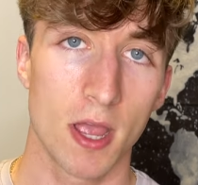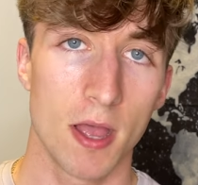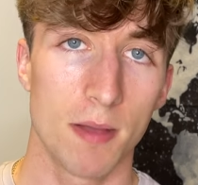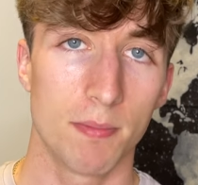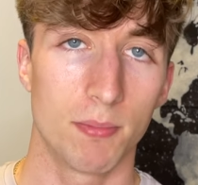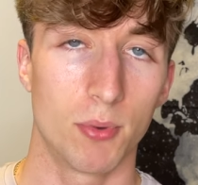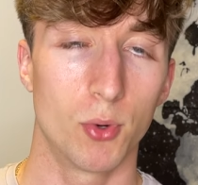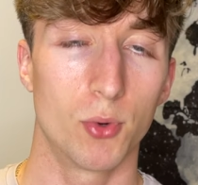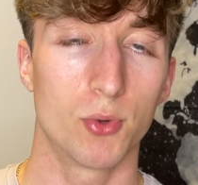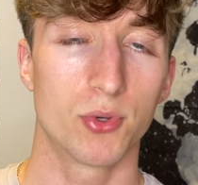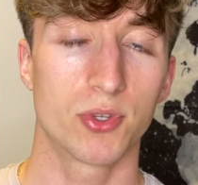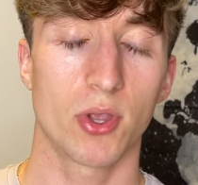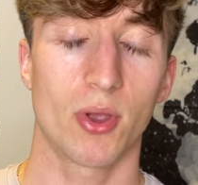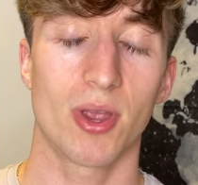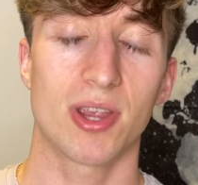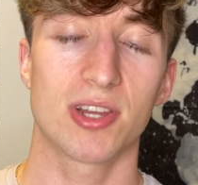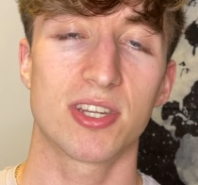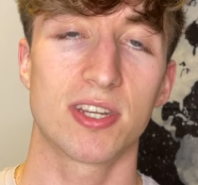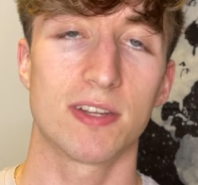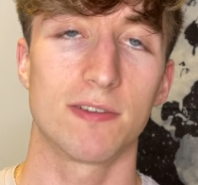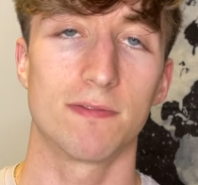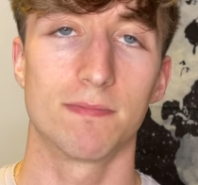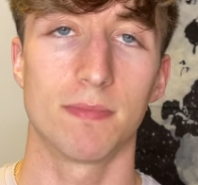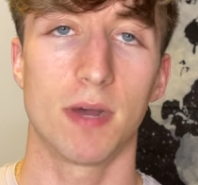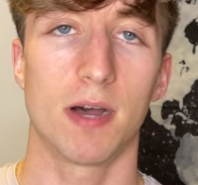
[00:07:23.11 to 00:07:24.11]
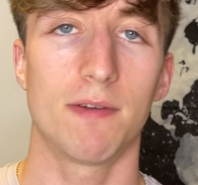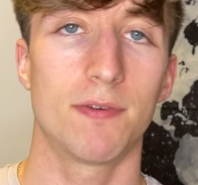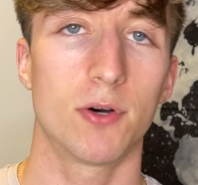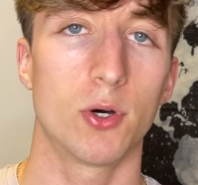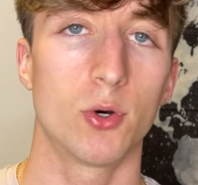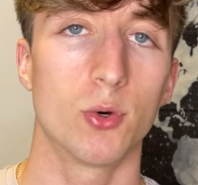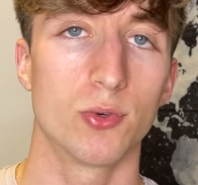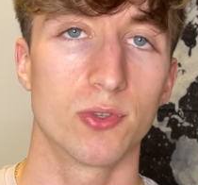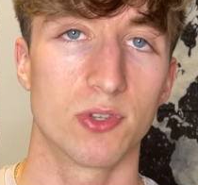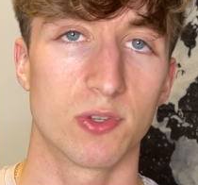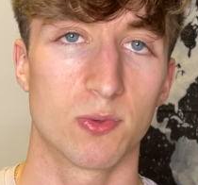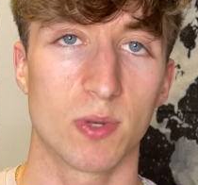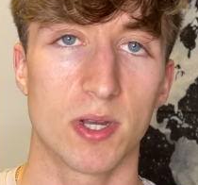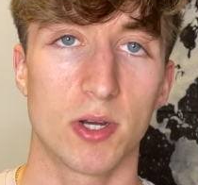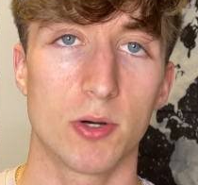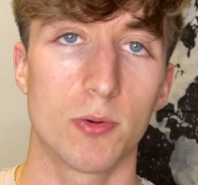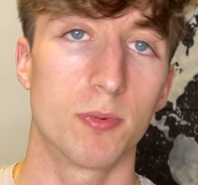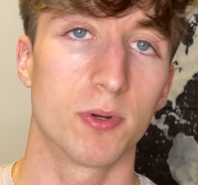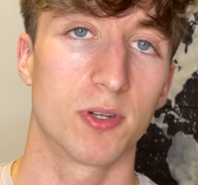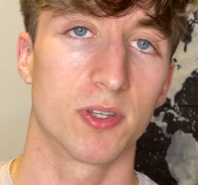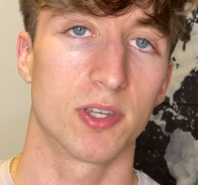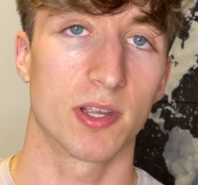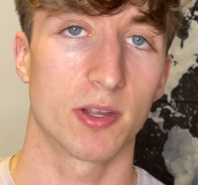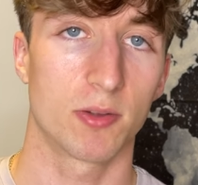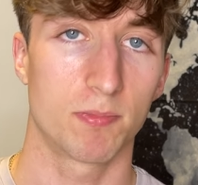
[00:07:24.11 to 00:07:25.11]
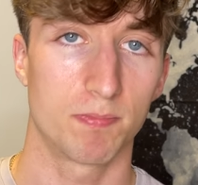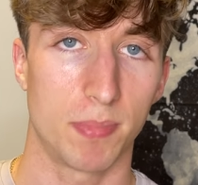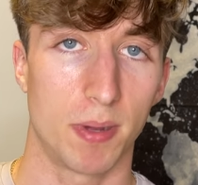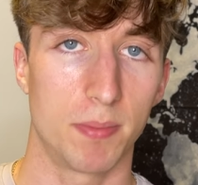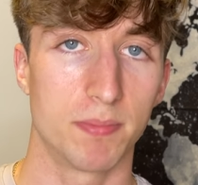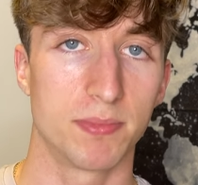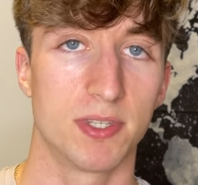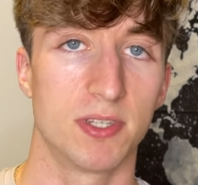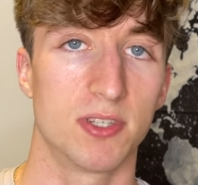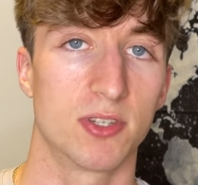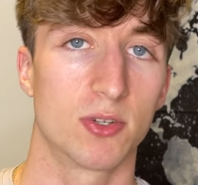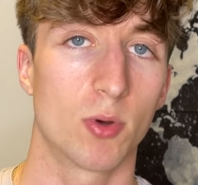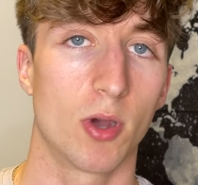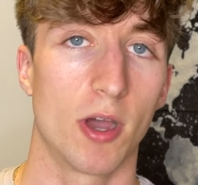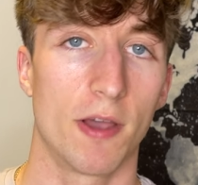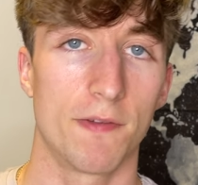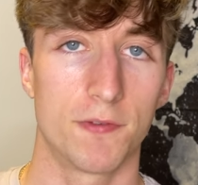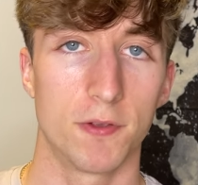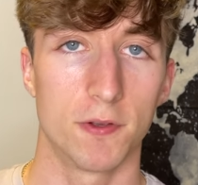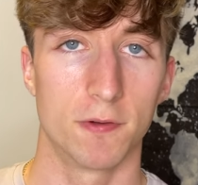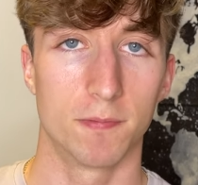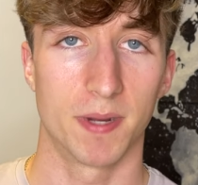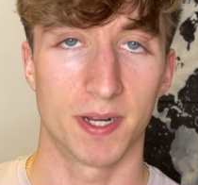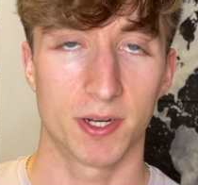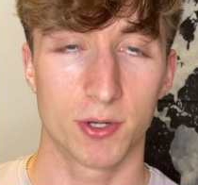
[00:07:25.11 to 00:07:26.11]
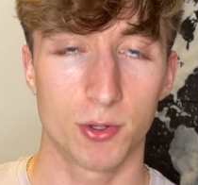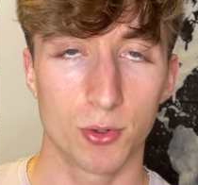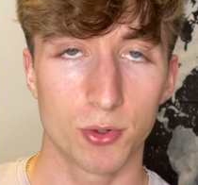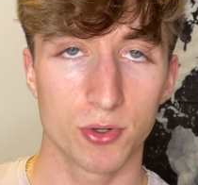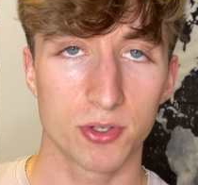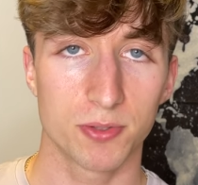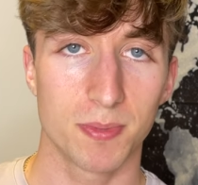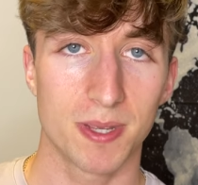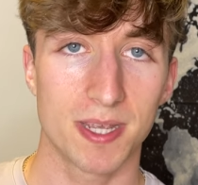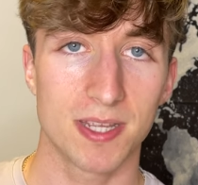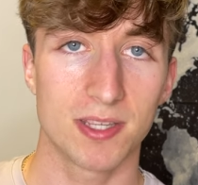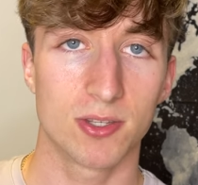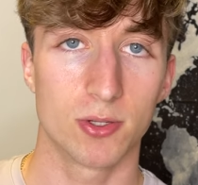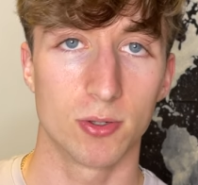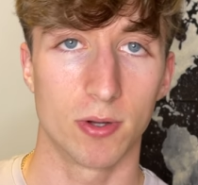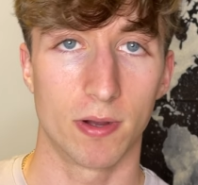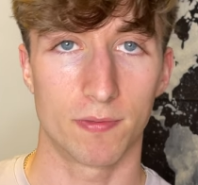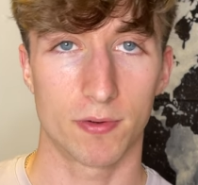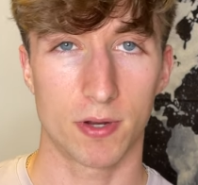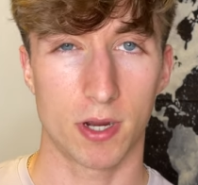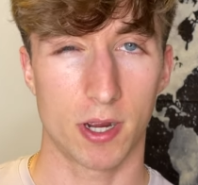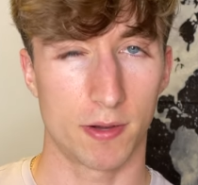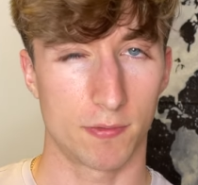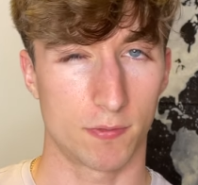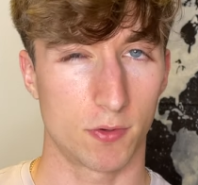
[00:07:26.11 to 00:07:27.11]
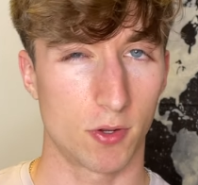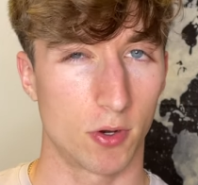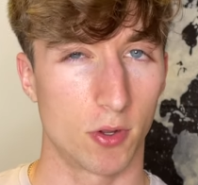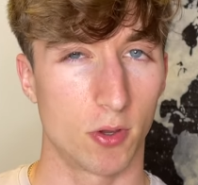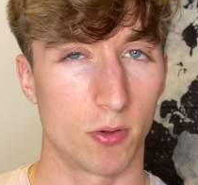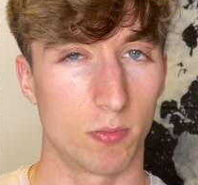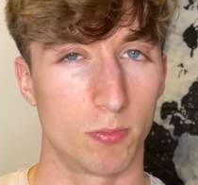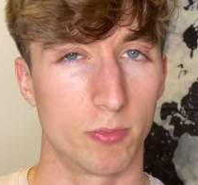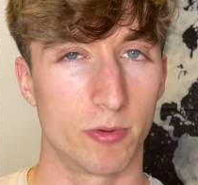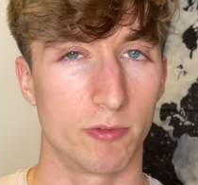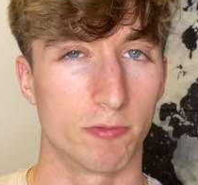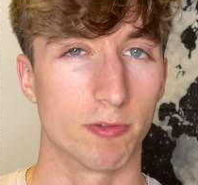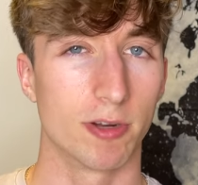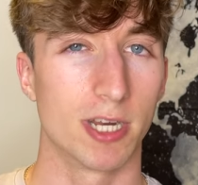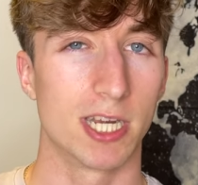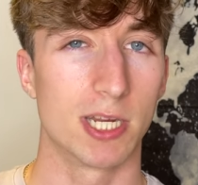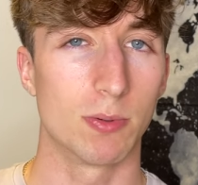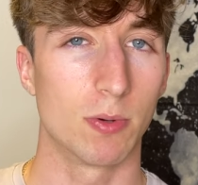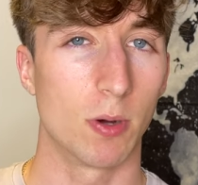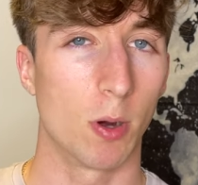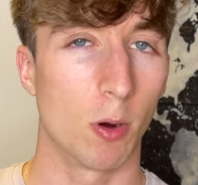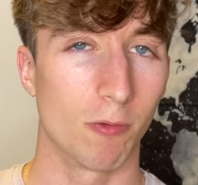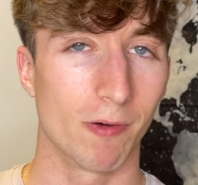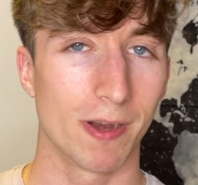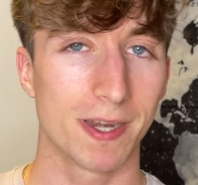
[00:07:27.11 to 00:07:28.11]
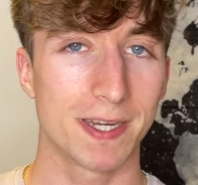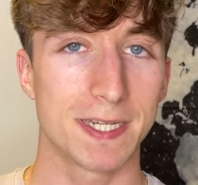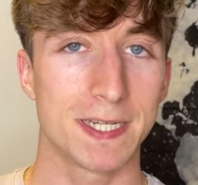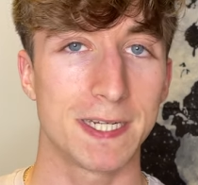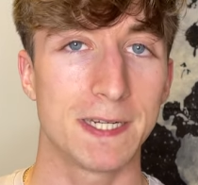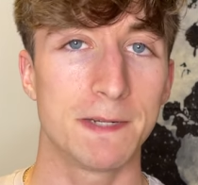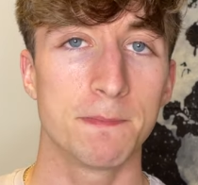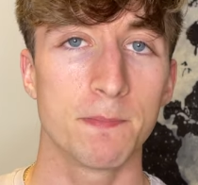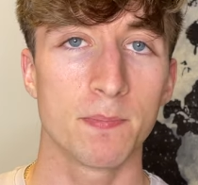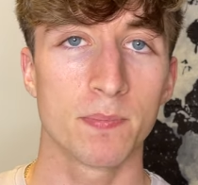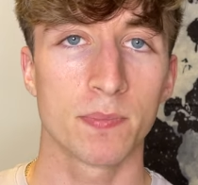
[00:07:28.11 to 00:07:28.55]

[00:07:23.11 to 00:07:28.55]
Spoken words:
but also actually from other halls as well, because I bumped into quite a few of my course mates who I've kind of got on with really well already.